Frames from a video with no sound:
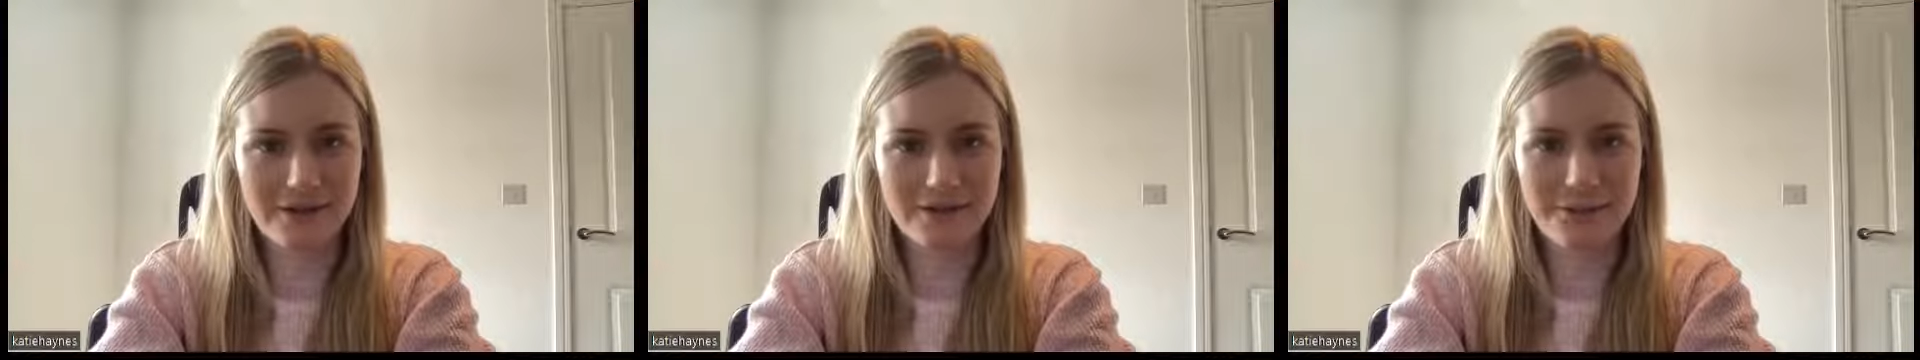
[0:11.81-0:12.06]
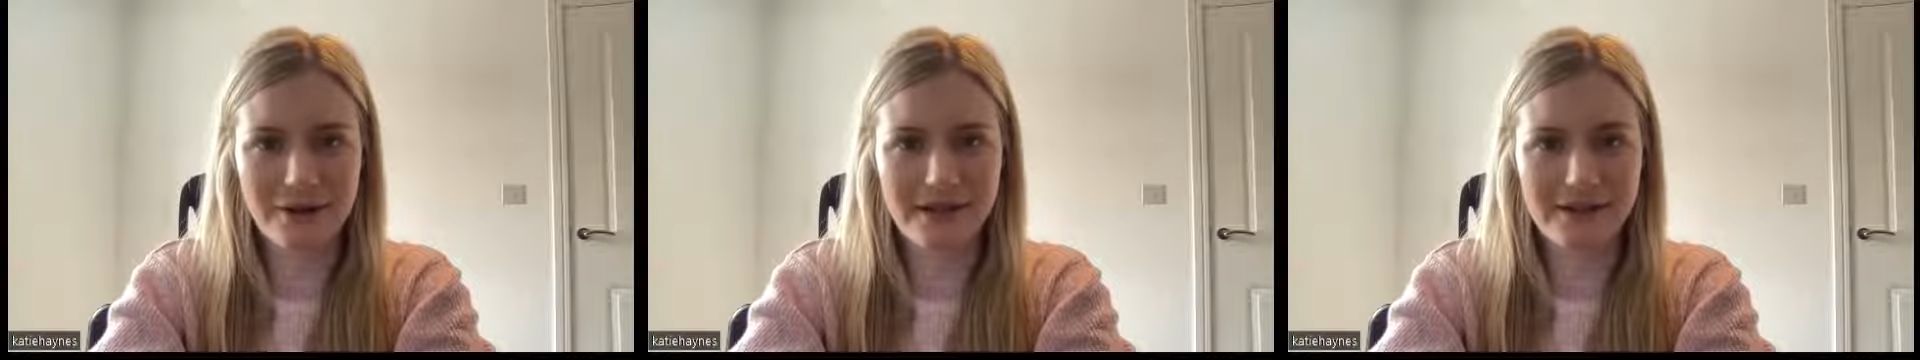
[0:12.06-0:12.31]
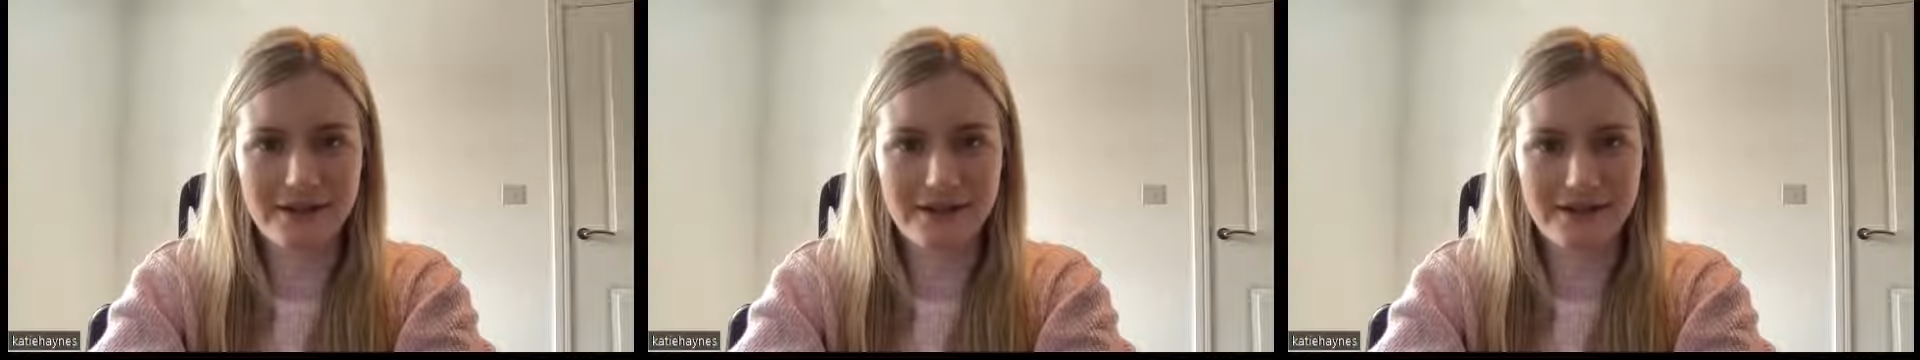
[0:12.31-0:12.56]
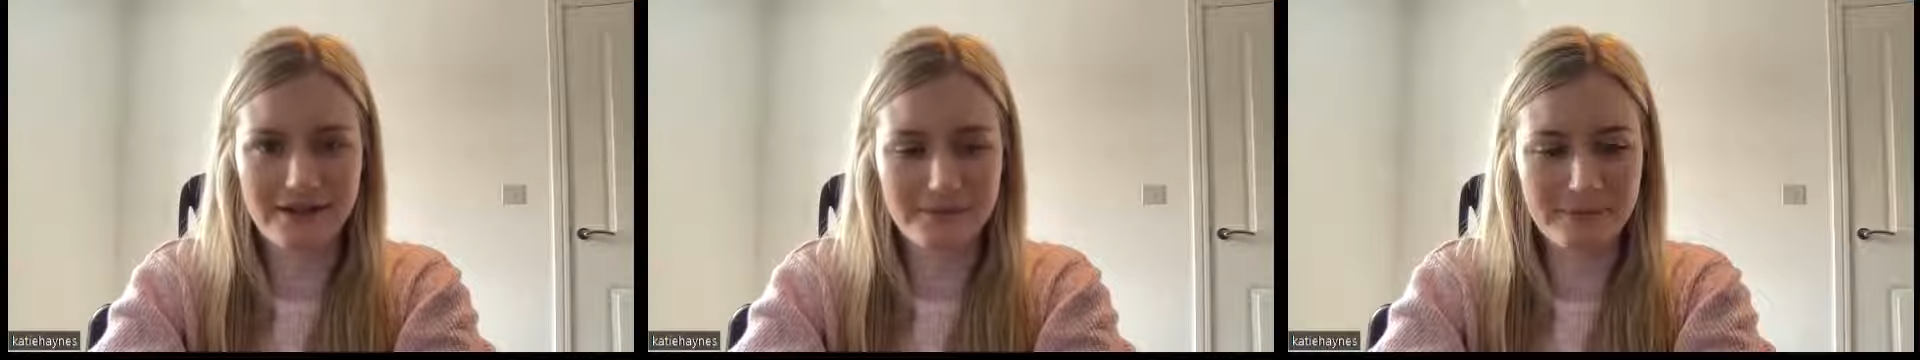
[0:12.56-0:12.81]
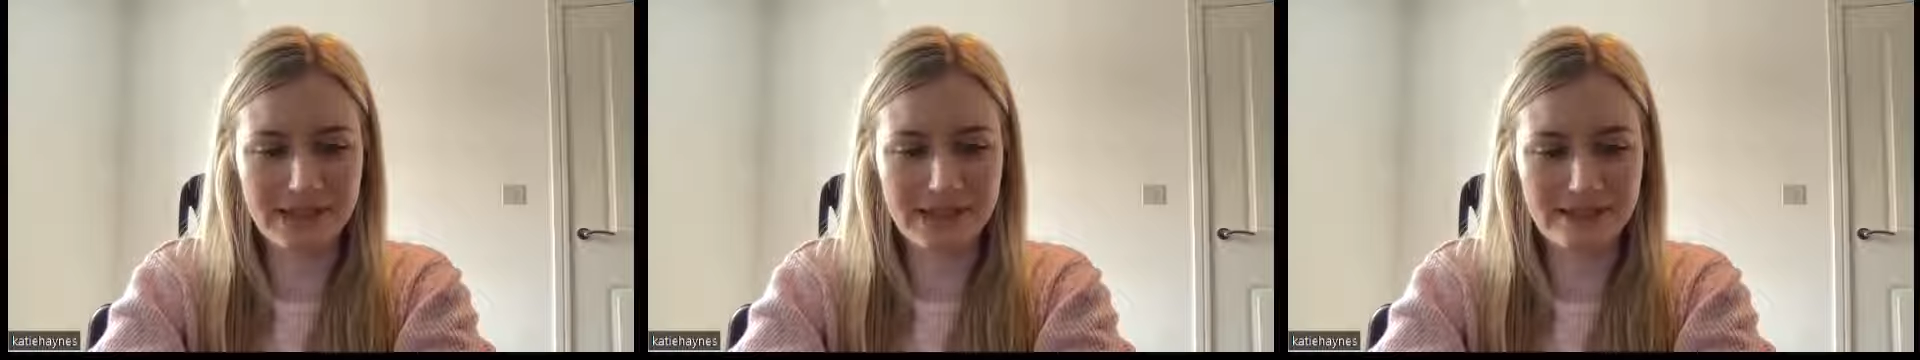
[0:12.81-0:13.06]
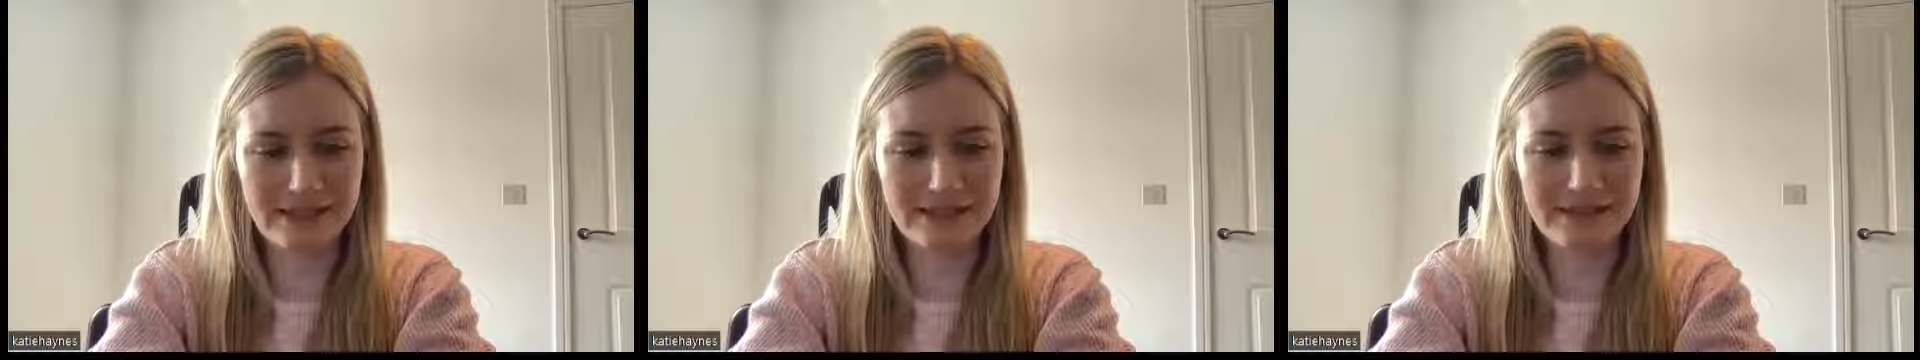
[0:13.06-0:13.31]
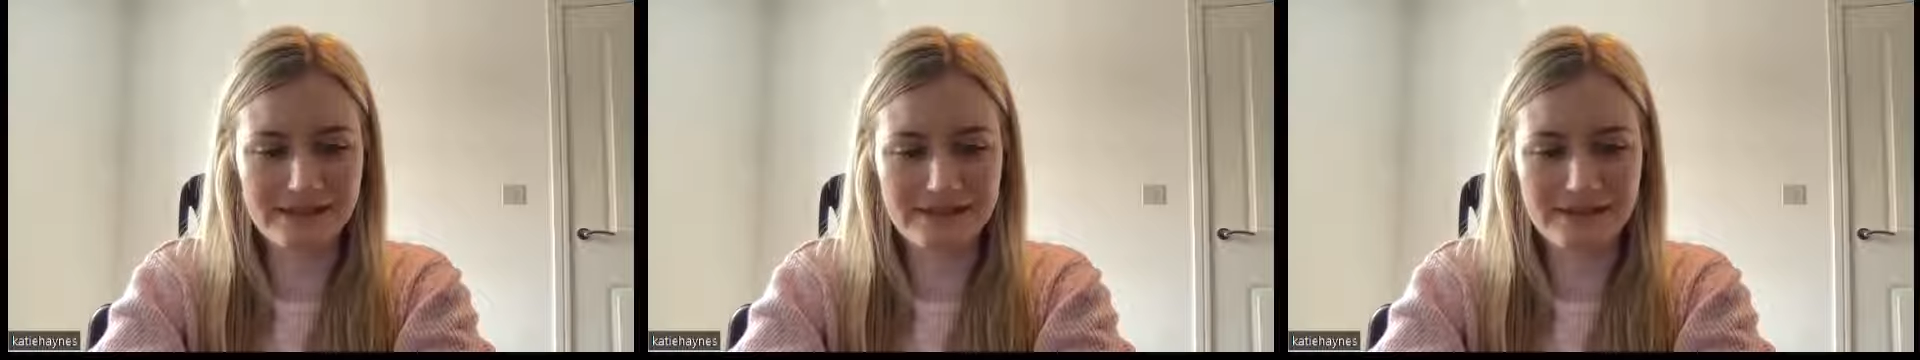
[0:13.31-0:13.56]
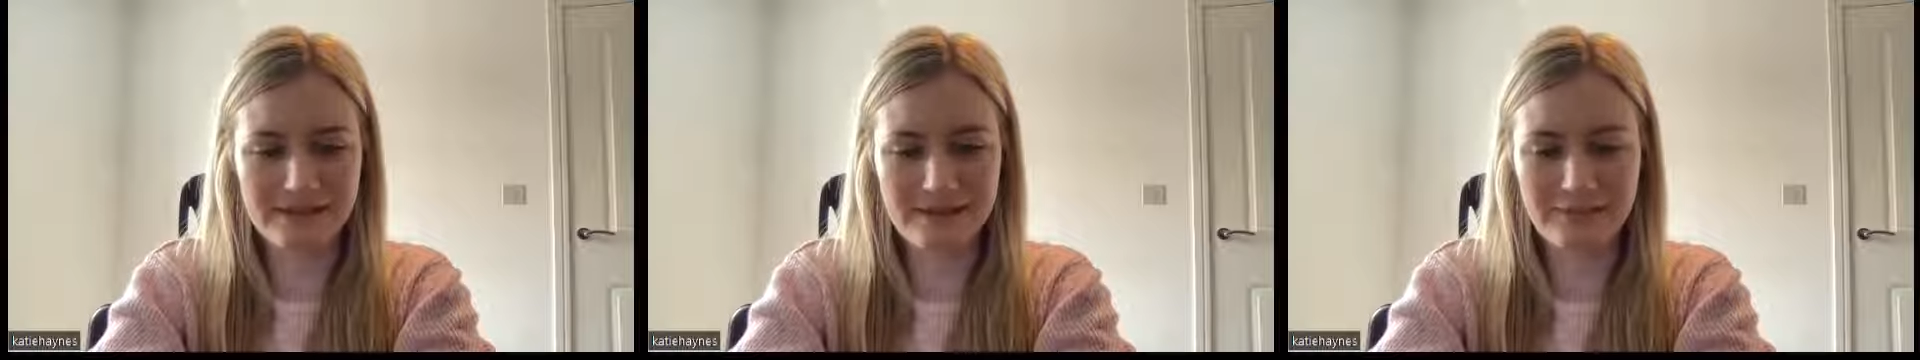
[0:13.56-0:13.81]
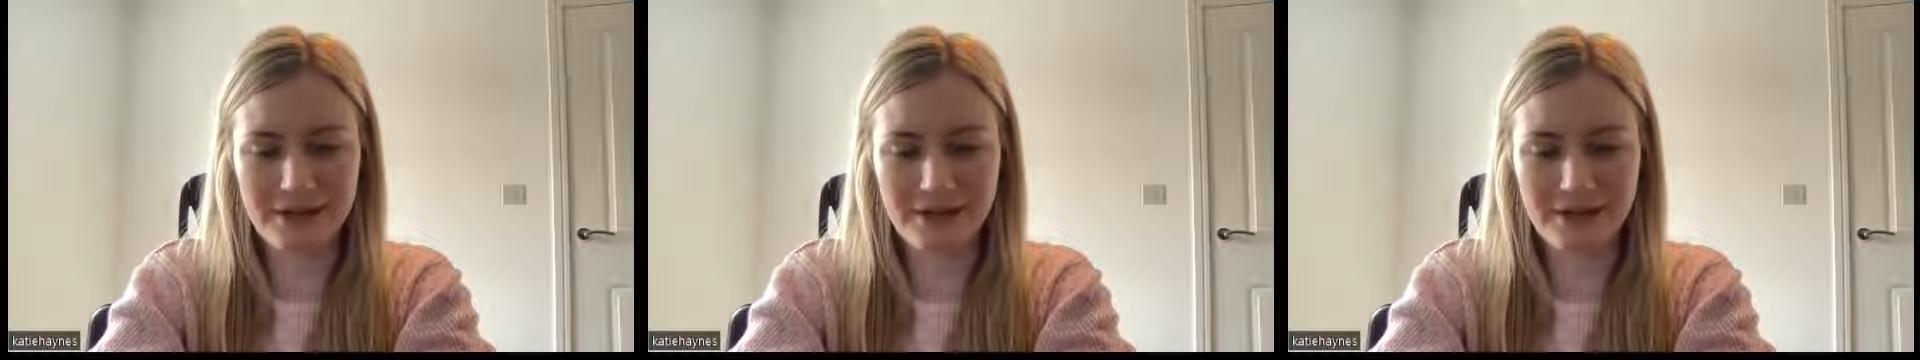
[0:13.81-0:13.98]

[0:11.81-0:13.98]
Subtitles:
where I'd been in the similar